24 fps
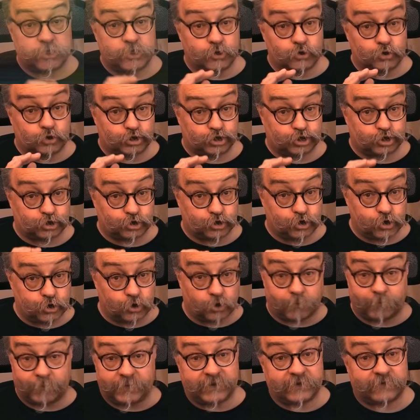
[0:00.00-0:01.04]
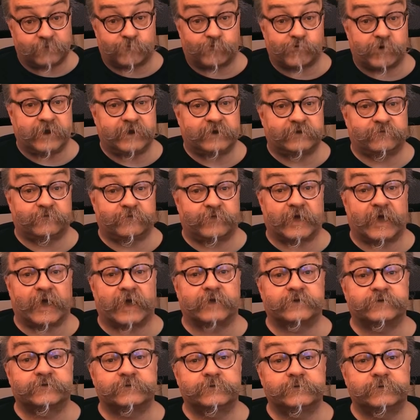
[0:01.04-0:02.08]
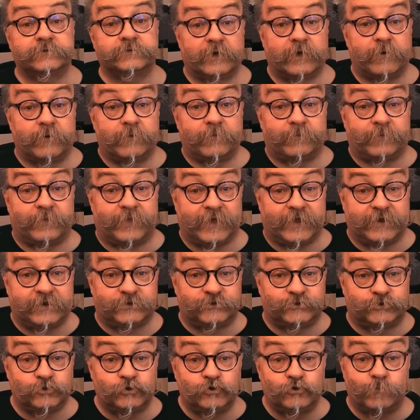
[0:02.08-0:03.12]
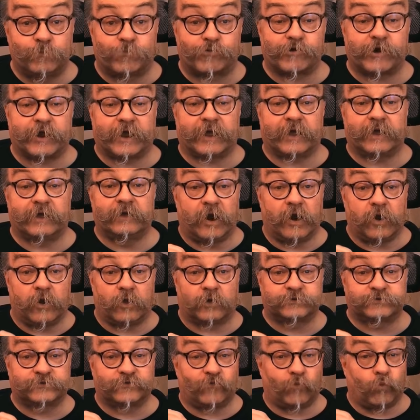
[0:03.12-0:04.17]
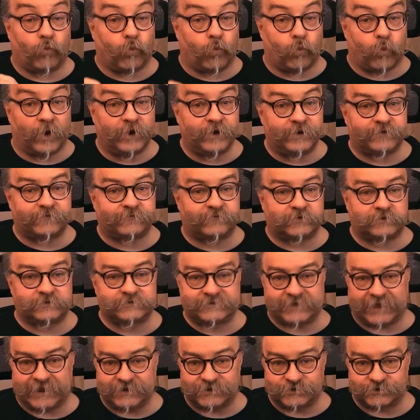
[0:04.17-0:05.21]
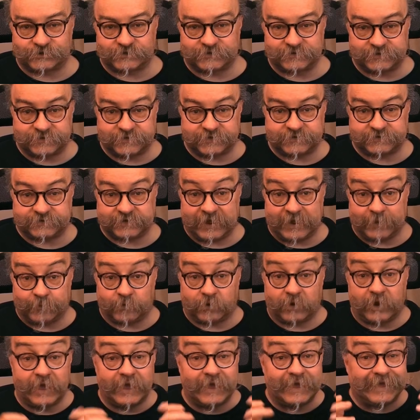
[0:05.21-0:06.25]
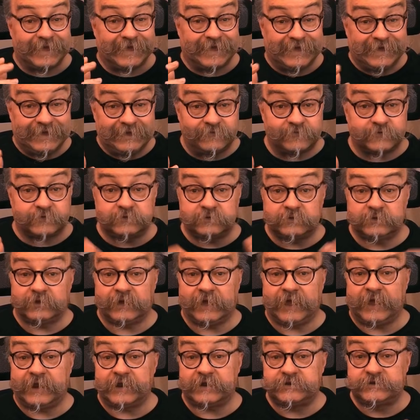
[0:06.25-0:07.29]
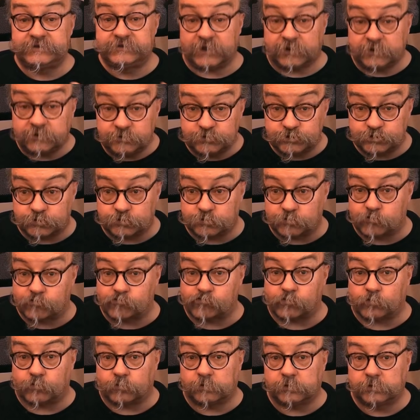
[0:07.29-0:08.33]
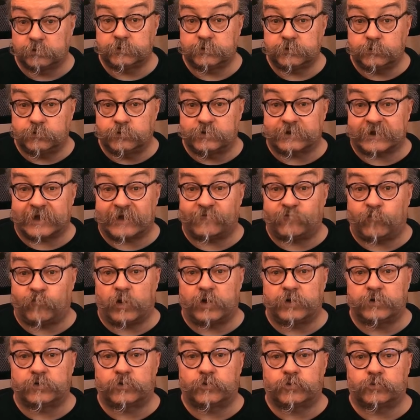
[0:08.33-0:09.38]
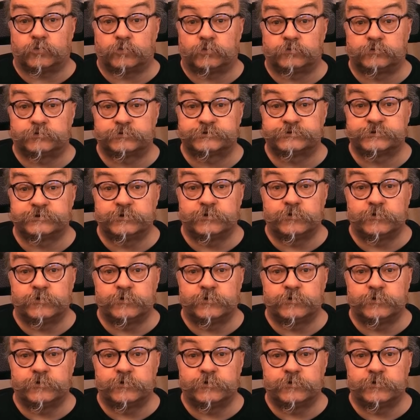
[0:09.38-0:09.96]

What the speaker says: You should not be afraid of that. And they do bring a lot of wonderful tension to the table. Even in a dungeon crawl, you could have one called